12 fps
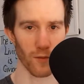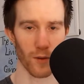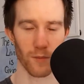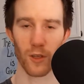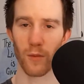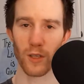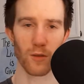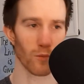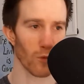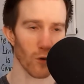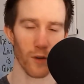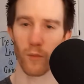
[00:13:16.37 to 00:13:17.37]
I'm so much
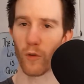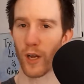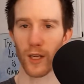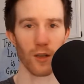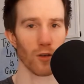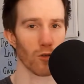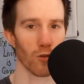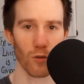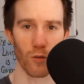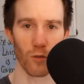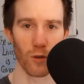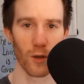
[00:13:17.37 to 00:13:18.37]
more than what I can
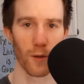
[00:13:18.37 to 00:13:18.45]
do.